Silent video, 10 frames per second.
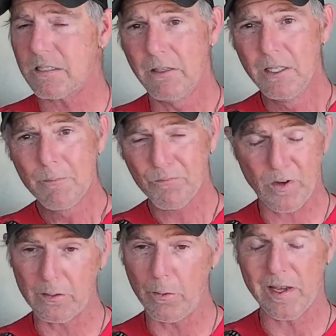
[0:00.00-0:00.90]
And
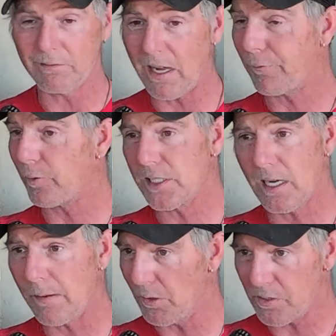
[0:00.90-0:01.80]
frankly, we had a lot of free
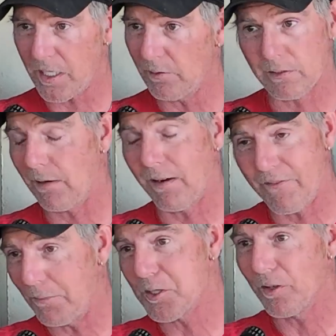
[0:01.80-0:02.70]
time and it was killer. And I don't have
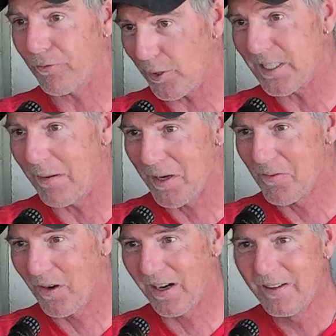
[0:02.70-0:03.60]
that much more free time
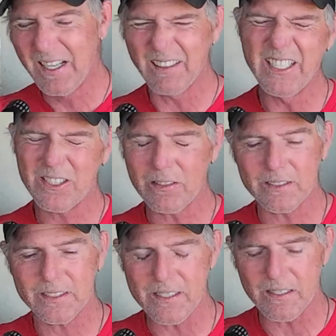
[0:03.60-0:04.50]
anymore, at least during the
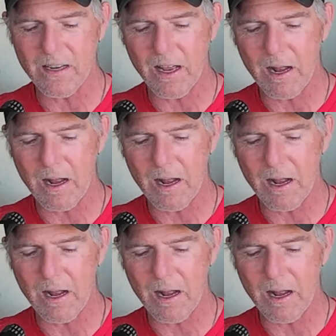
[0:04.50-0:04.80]
season.